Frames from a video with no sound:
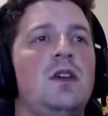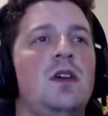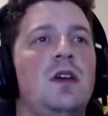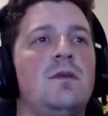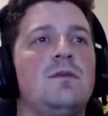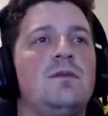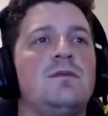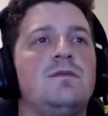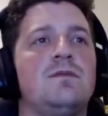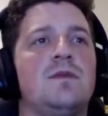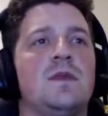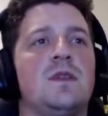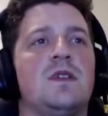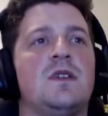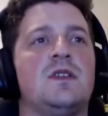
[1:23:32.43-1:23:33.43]
Yeah.
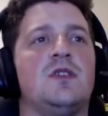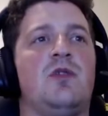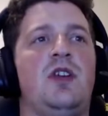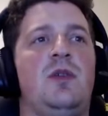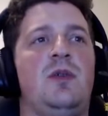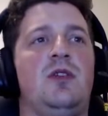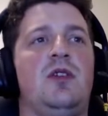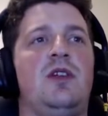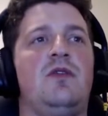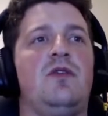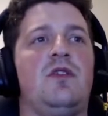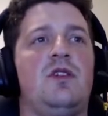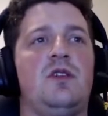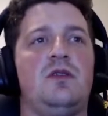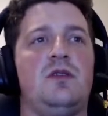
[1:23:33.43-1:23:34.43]
So what are you building
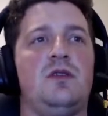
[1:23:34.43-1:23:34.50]
for it?